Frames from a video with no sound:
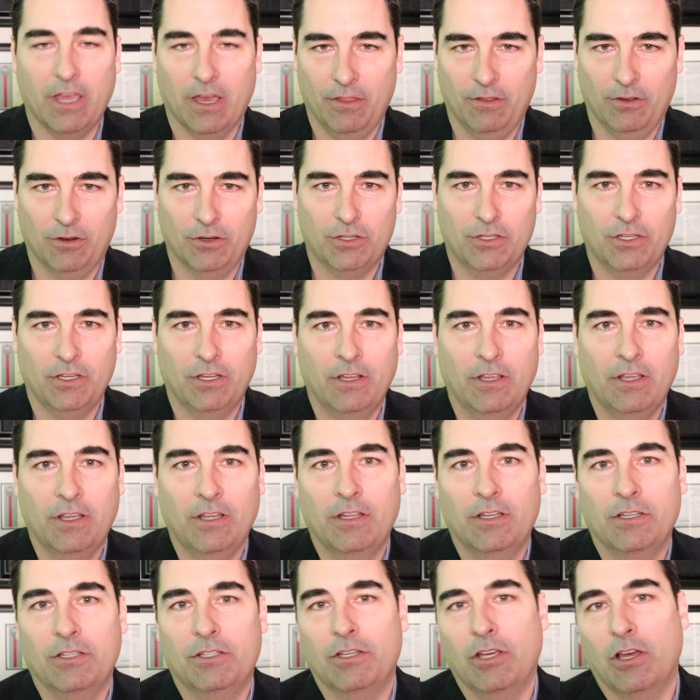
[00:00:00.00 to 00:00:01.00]
others.
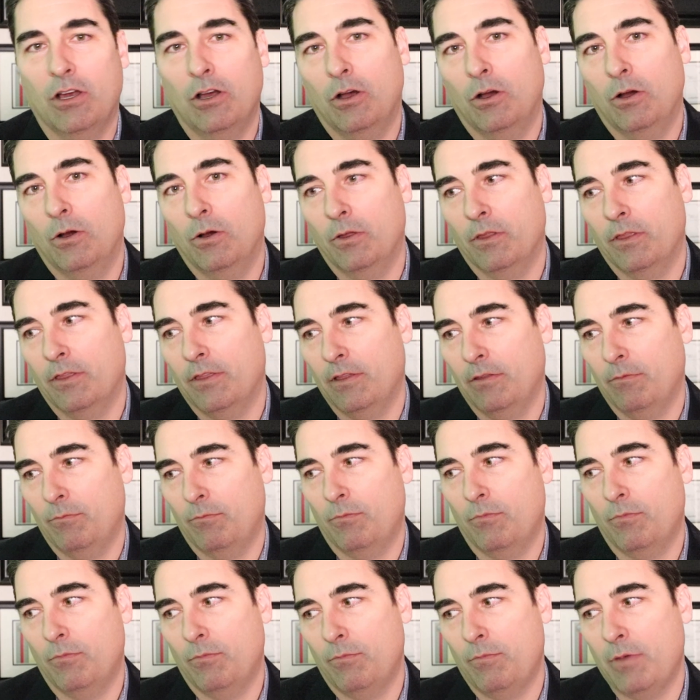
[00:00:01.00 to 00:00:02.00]
So the
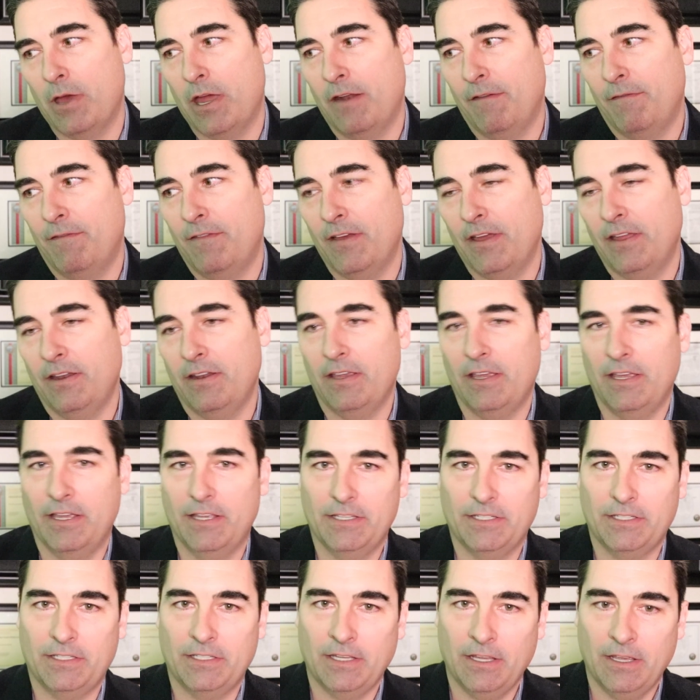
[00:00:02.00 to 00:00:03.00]
benefit
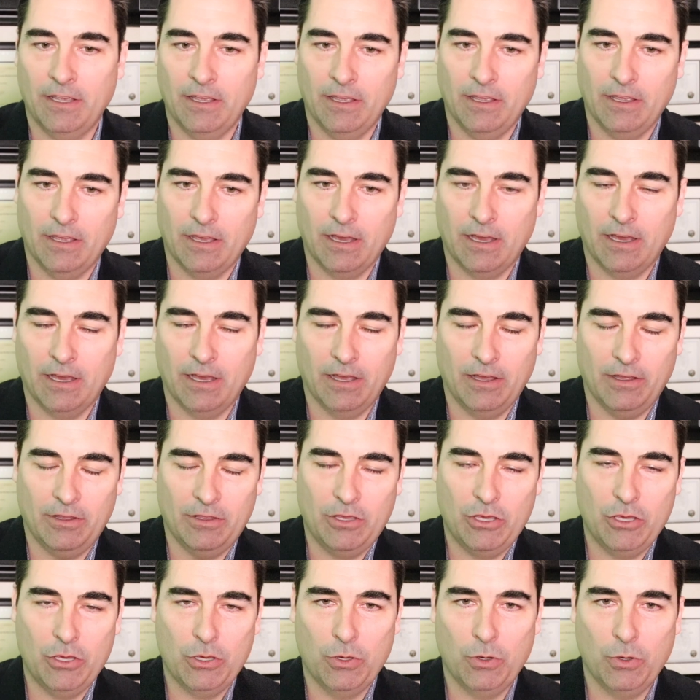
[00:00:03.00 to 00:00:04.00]
is
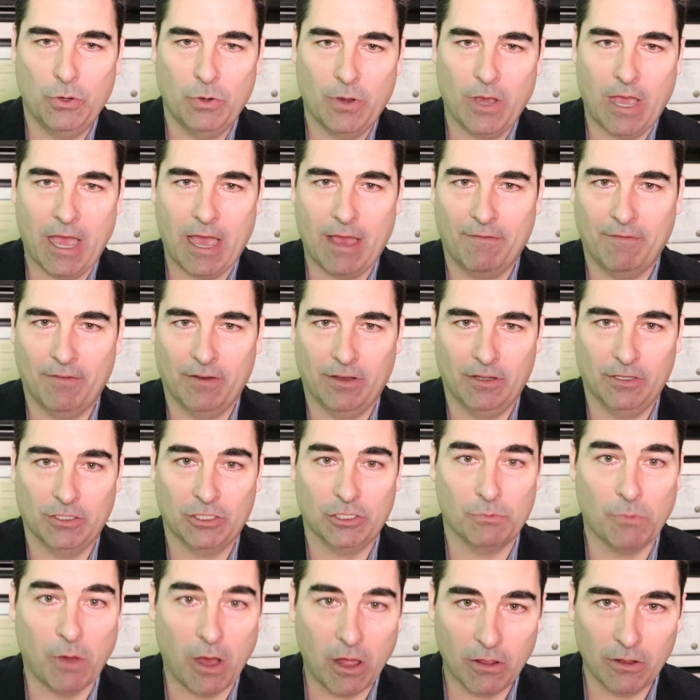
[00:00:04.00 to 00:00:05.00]
you have a
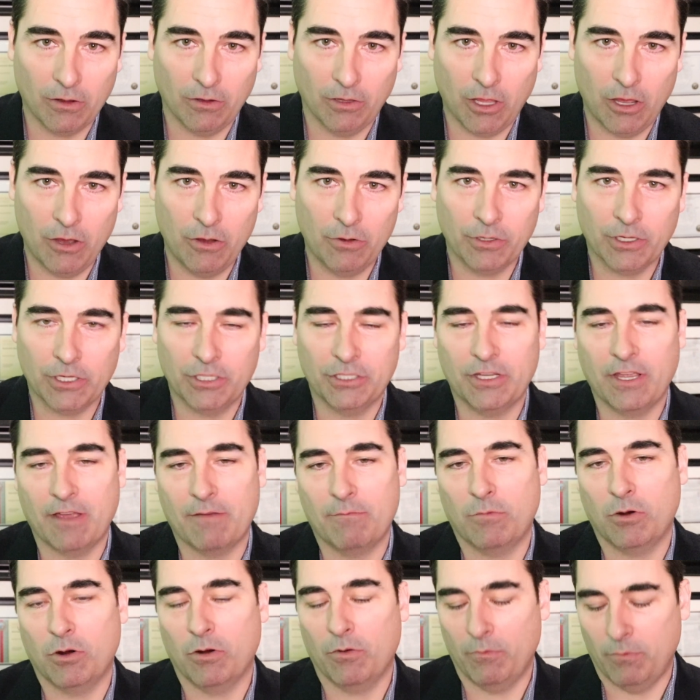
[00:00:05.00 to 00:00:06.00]
smaller loan because you
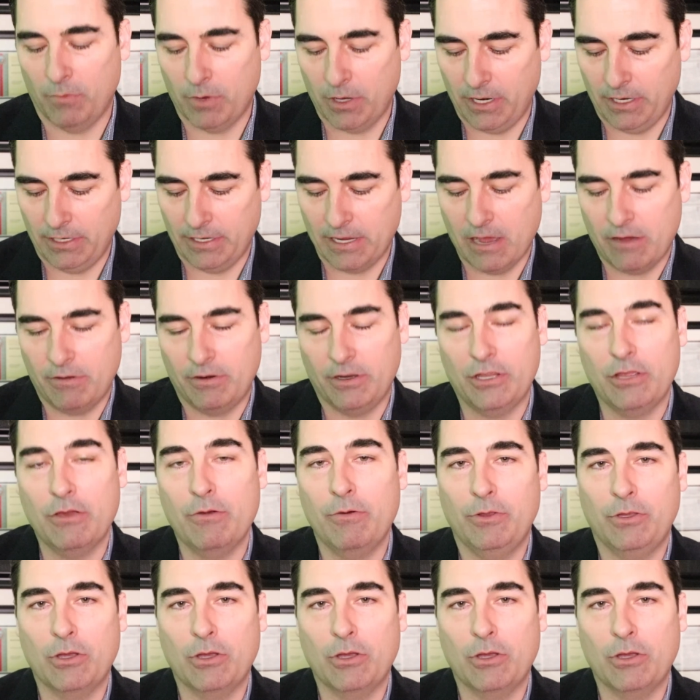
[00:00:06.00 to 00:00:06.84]
have more money down, and you